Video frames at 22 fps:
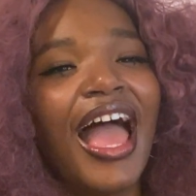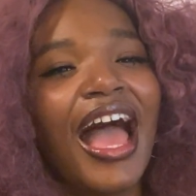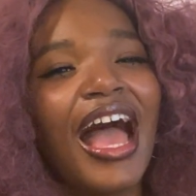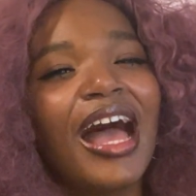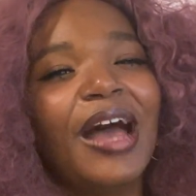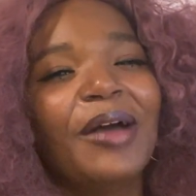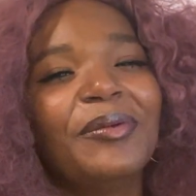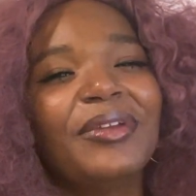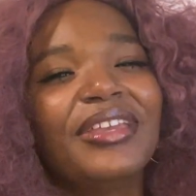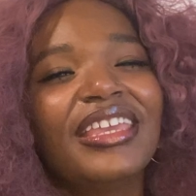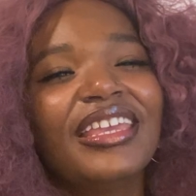
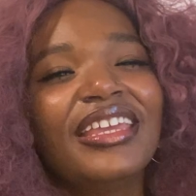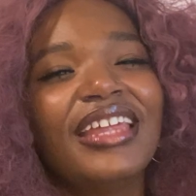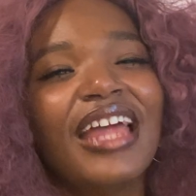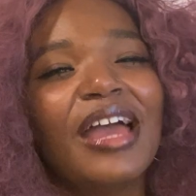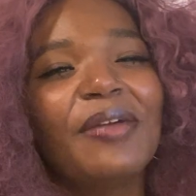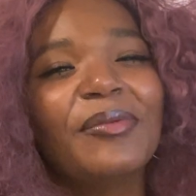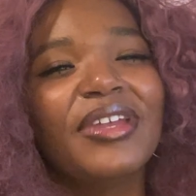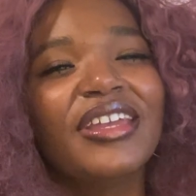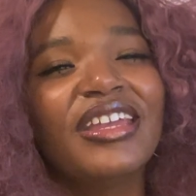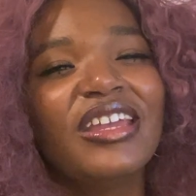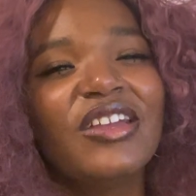I'm
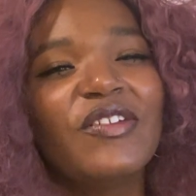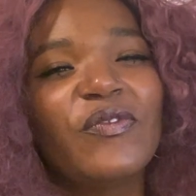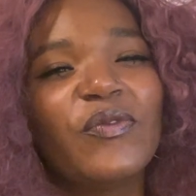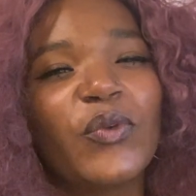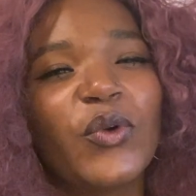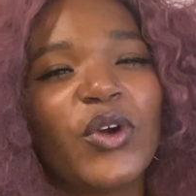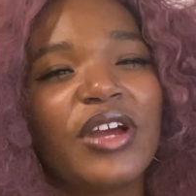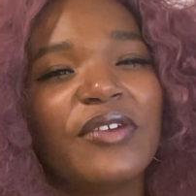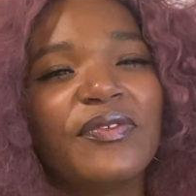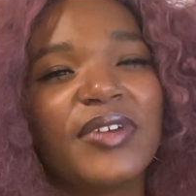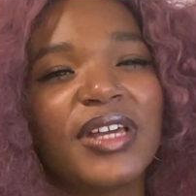hearing
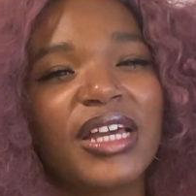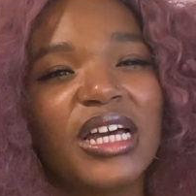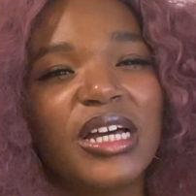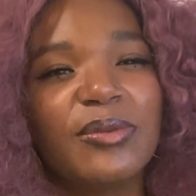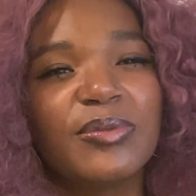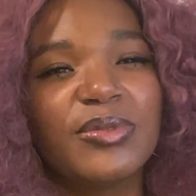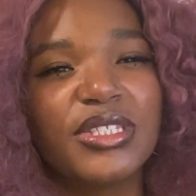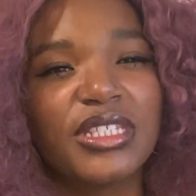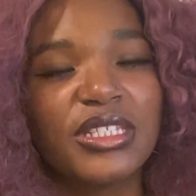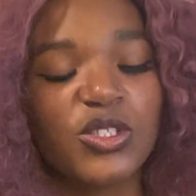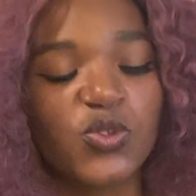4 of
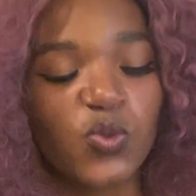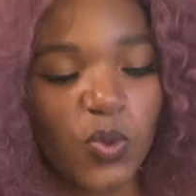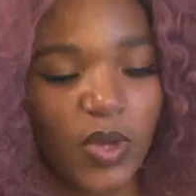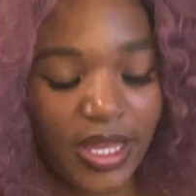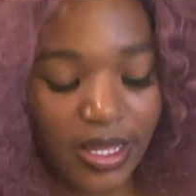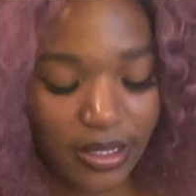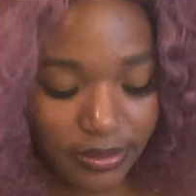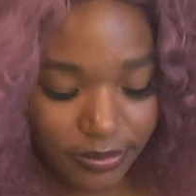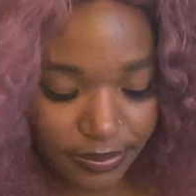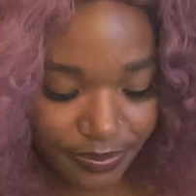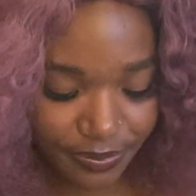Cups as
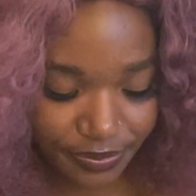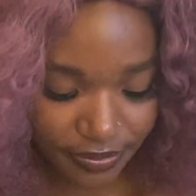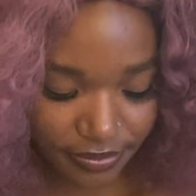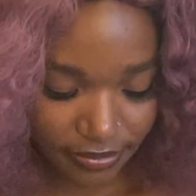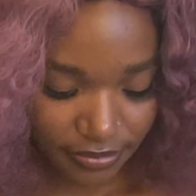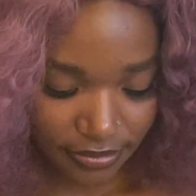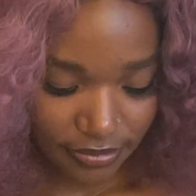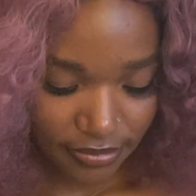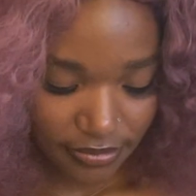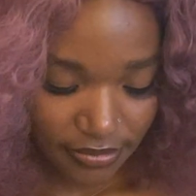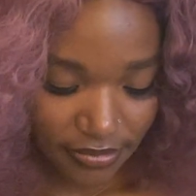well.
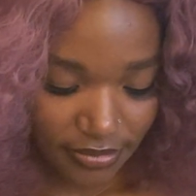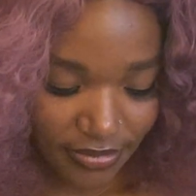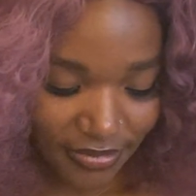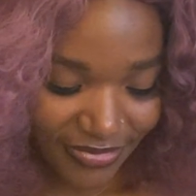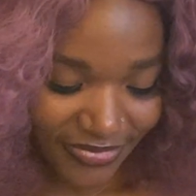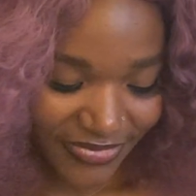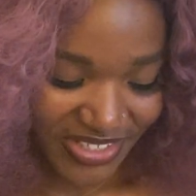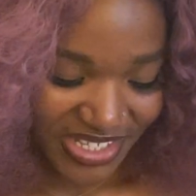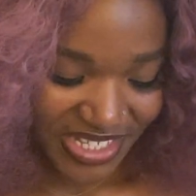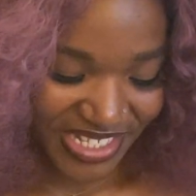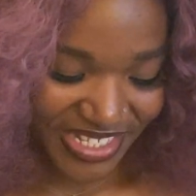
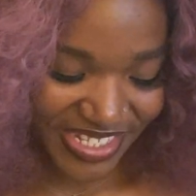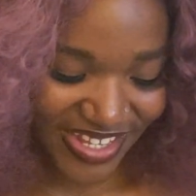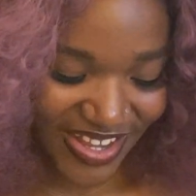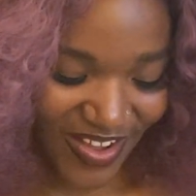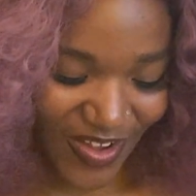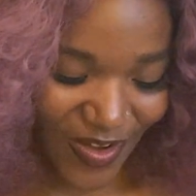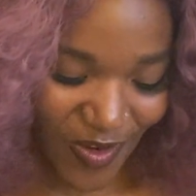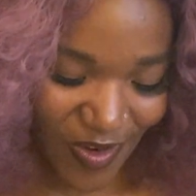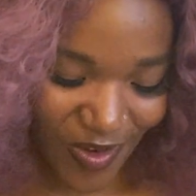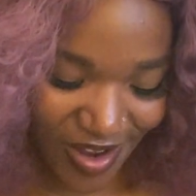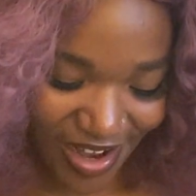
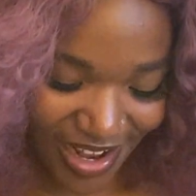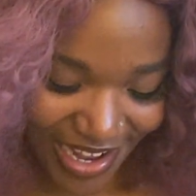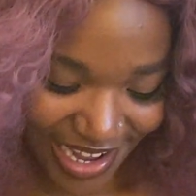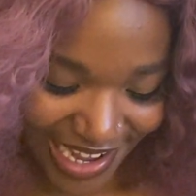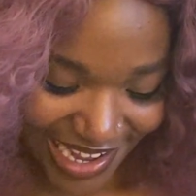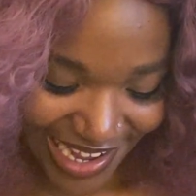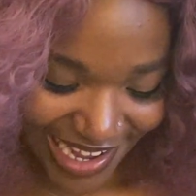So,